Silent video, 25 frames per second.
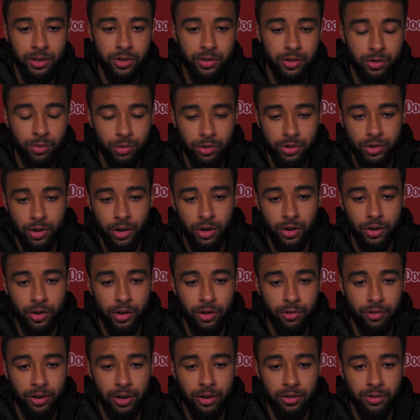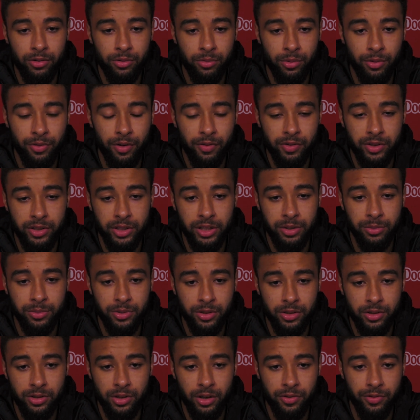to what's going on around with other teams
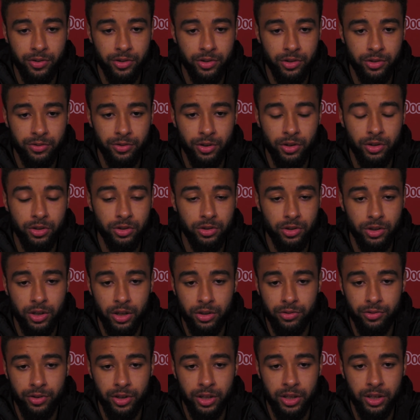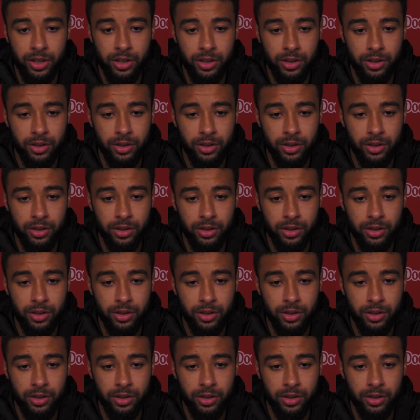and stuff, and just focus on us really.